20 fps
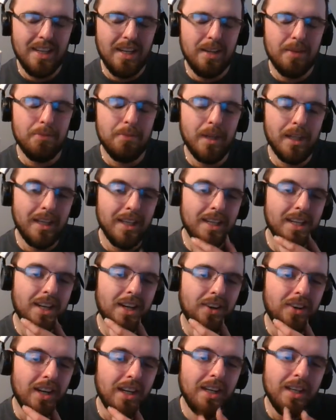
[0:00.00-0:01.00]
But,
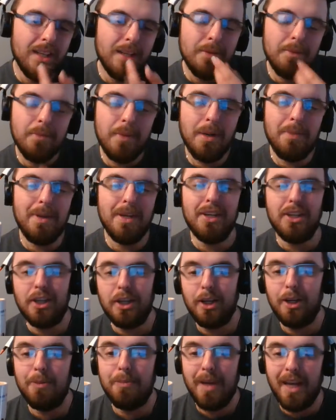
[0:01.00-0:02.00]
maybe you should
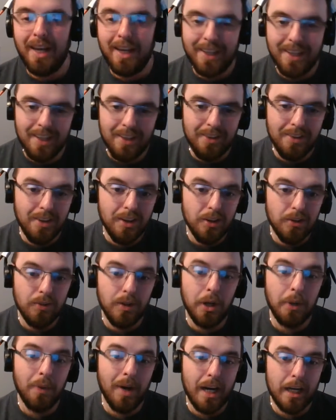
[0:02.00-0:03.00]
go back and
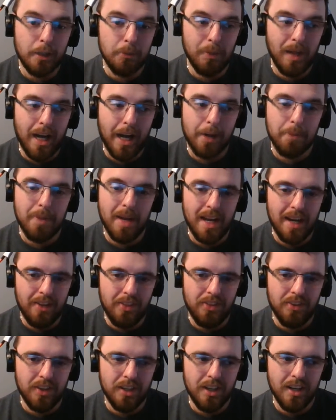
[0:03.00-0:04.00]
rewatch Black
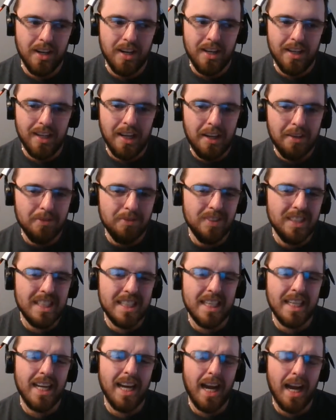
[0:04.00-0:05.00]
Panther and
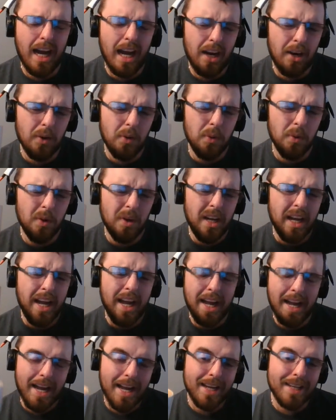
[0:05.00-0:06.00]
see how
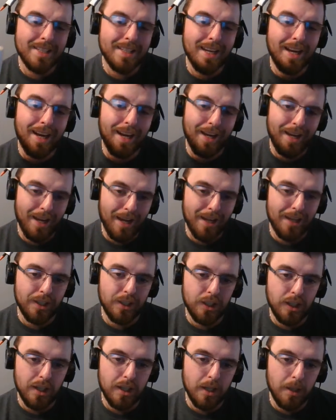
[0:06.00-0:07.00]

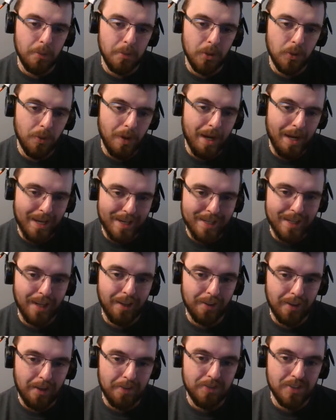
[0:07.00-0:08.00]
anti-SJW,
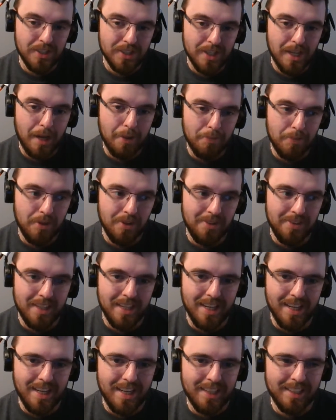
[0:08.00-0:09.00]
anti-leftist that movie
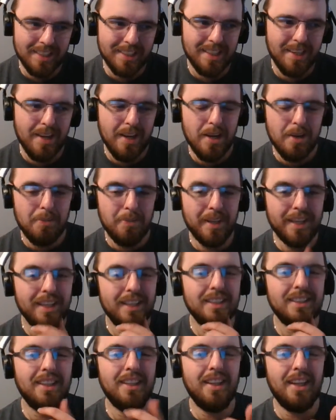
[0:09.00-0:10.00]
is.
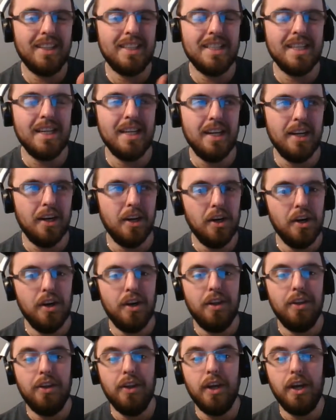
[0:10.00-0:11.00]
Because let's see here.
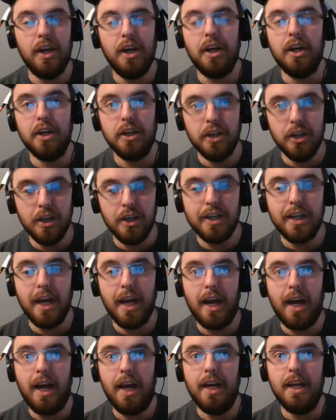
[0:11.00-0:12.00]
The good
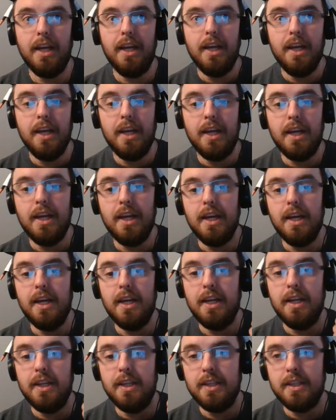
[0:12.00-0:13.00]
guy
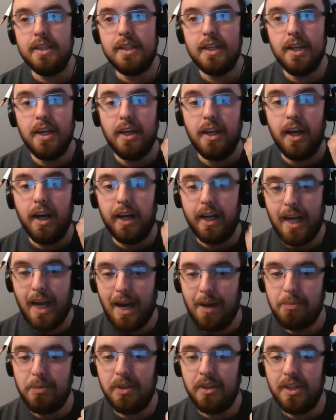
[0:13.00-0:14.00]
is a
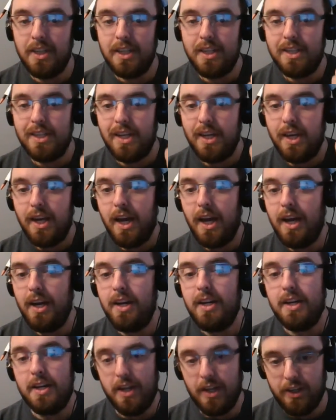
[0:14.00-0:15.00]
capitalist, an
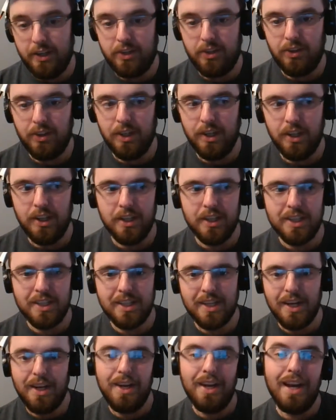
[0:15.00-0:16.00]
industrialist,
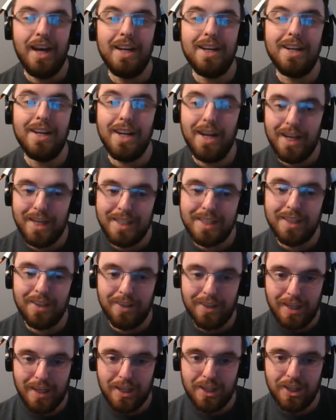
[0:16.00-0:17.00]
and an
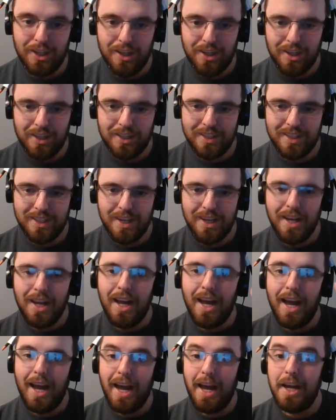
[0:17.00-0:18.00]
isolationist,
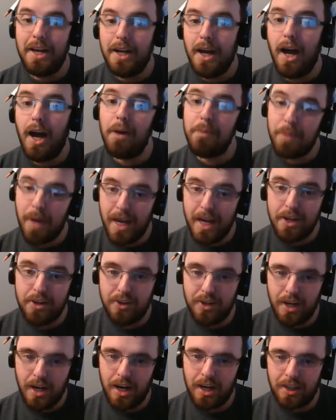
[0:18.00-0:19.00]
and a
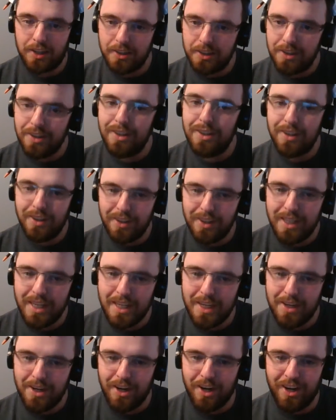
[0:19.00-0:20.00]
patriarchal
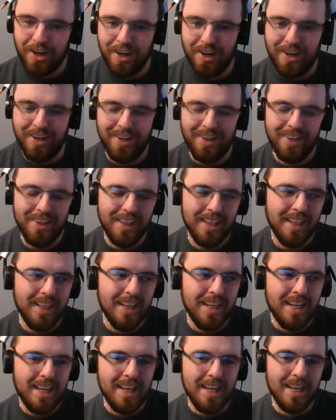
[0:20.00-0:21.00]
leader
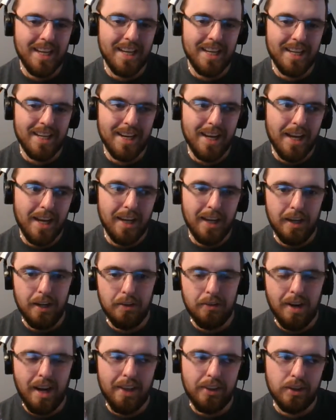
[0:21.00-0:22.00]
in a
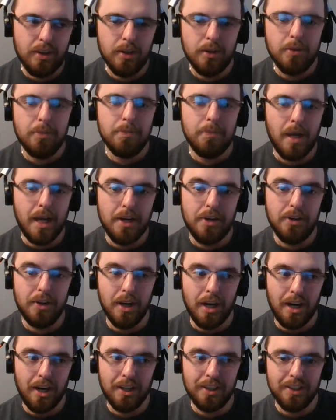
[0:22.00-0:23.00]
rather
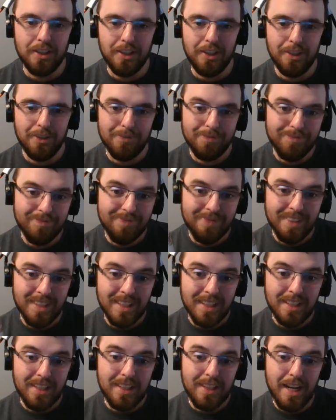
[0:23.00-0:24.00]
patriarchal
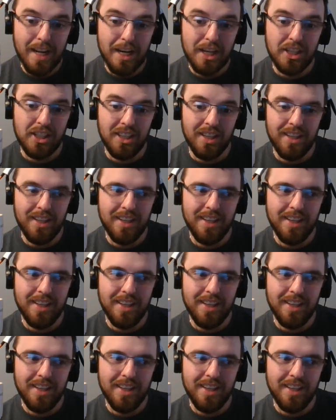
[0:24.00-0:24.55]
nation.